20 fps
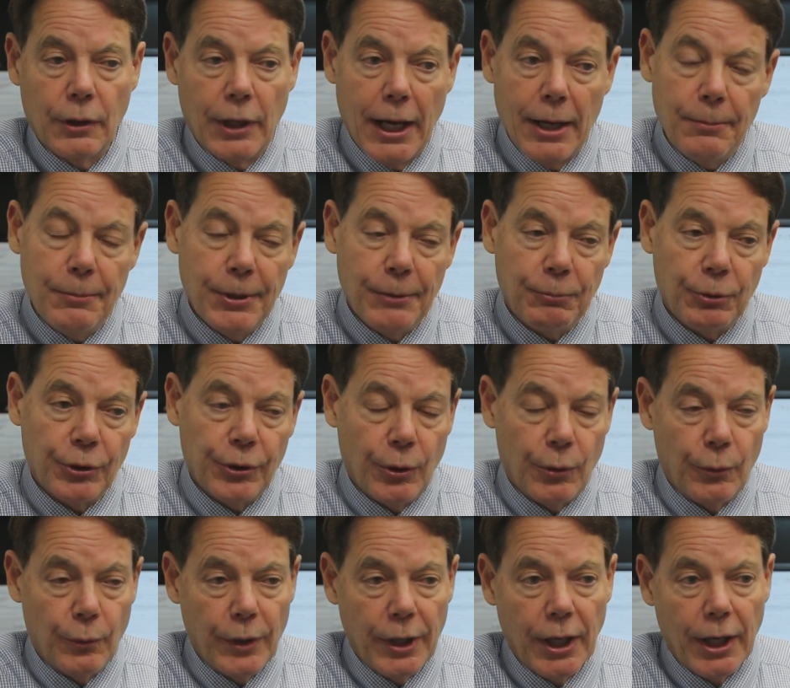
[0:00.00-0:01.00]
lot of people
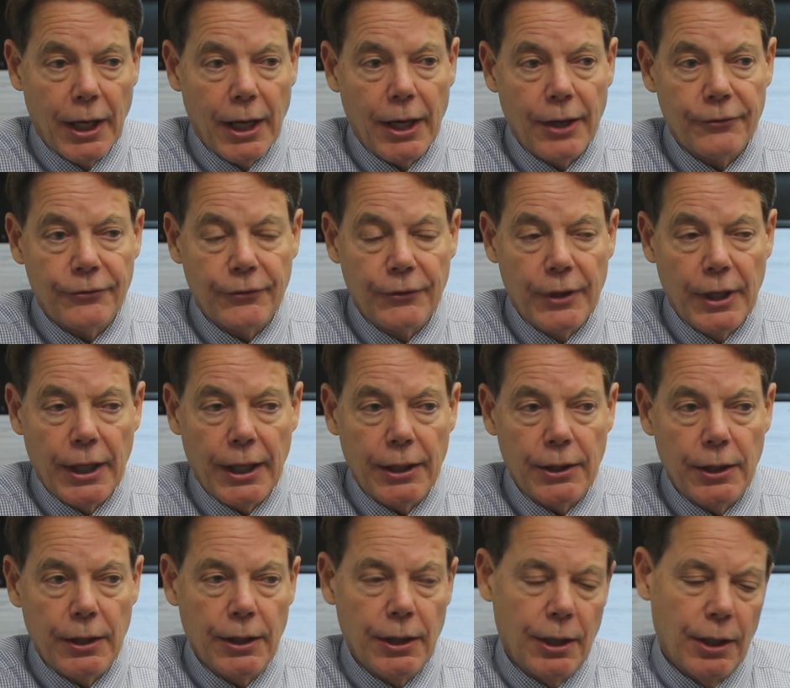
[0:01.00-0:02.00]
don't realize
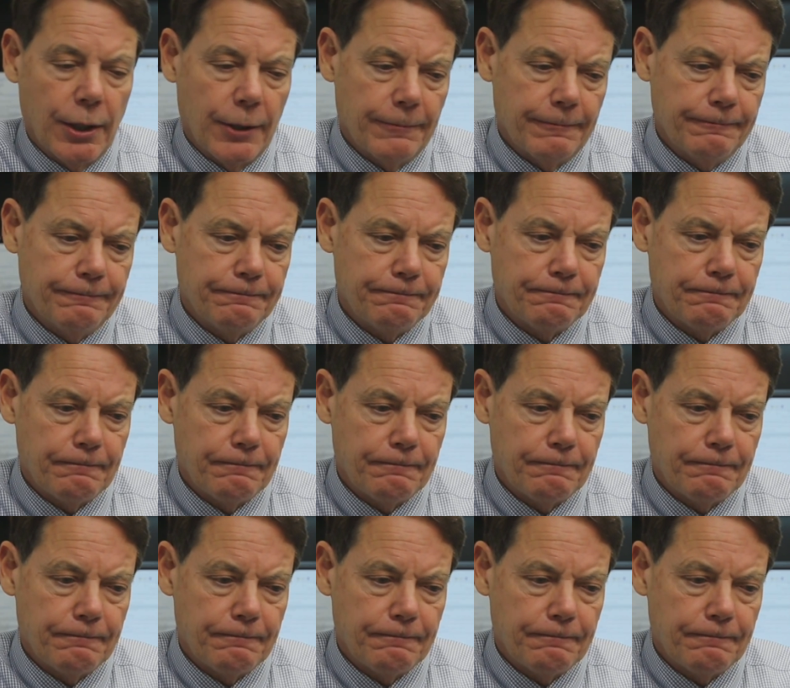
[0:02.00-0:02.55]
that in